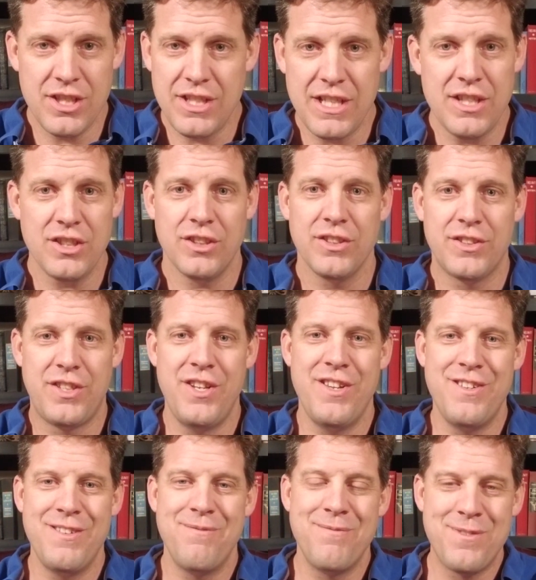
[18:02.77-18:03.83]
deal to
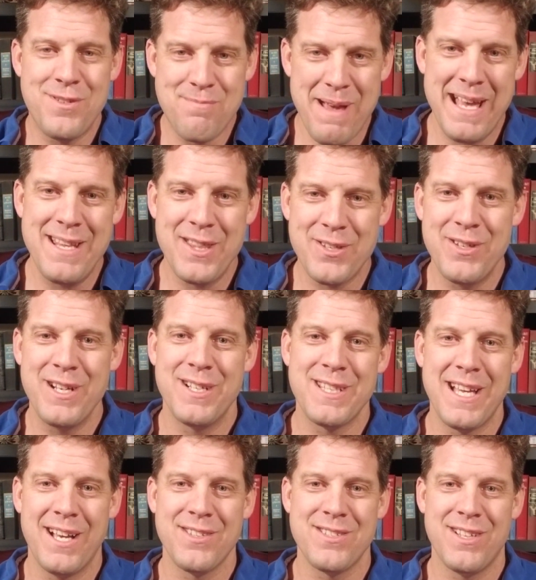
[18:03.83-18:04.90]
spend
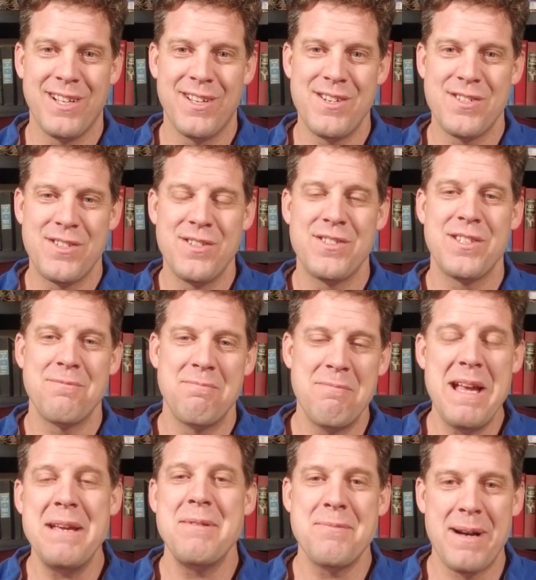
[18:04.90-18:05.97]
$300,000 to
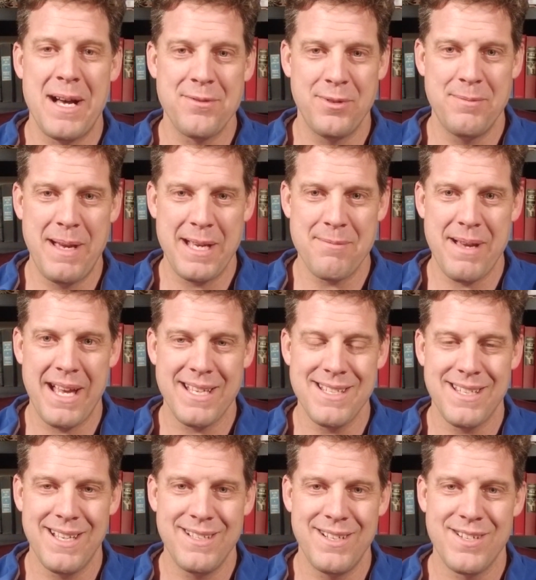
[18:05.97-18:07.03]
maybe possibly make it back in
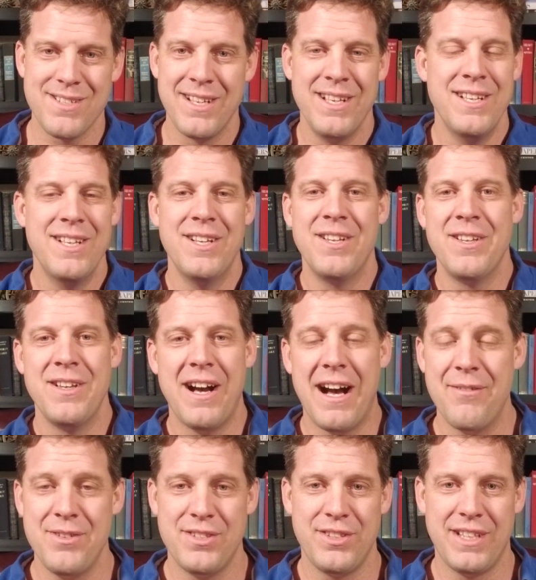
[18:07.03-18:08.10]
10 years.
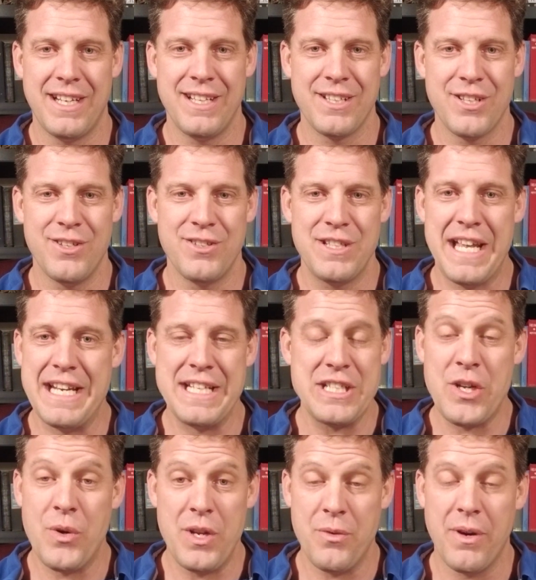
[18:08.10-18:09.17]
Obviously, that didn't
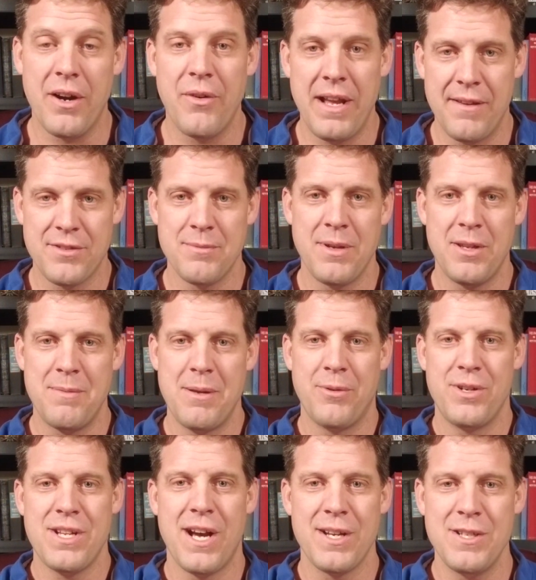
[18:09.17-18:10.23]
go anywhere. We have some other people we're
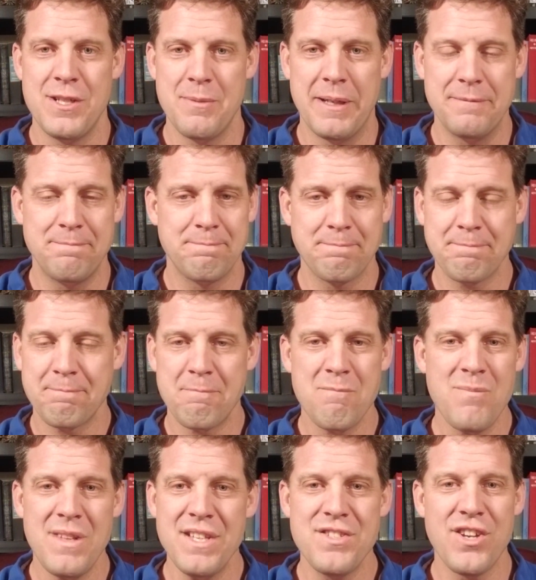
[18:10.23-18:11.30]
talking to, but
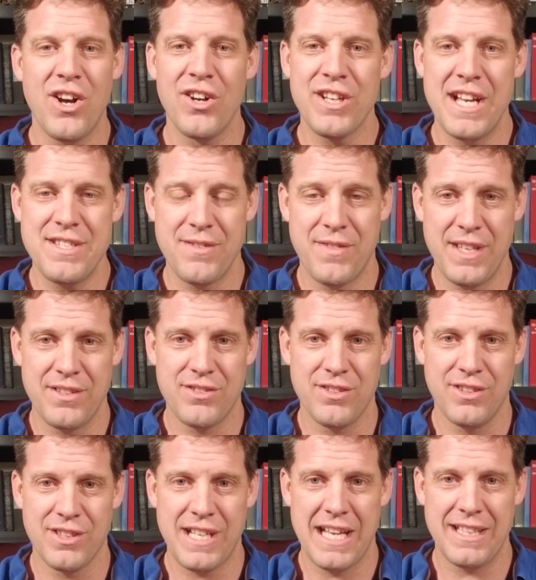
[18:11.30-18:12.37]
it's all kinds of things to
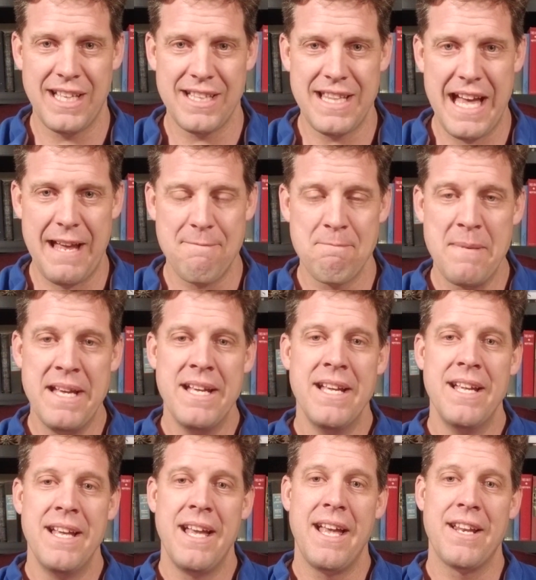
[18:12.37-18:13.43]
look at like that.
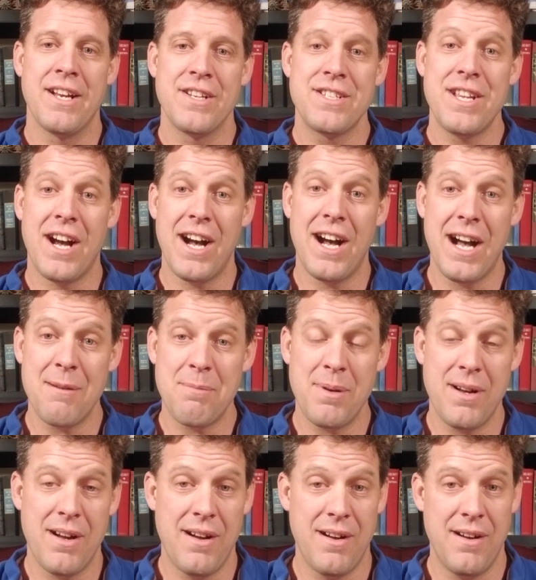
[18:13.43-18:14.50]
And on top
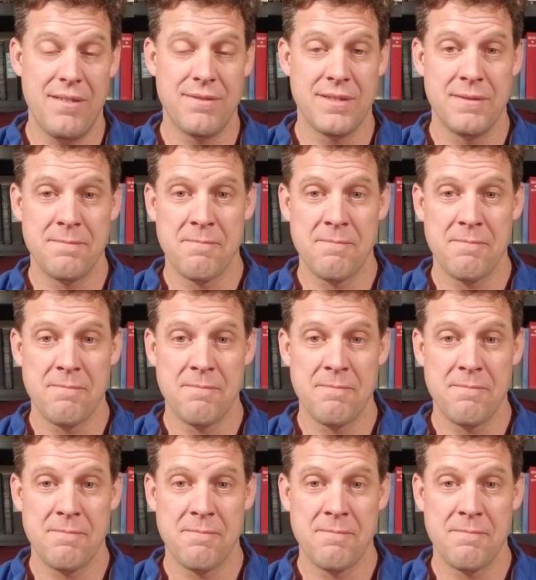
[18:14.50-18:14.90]
of,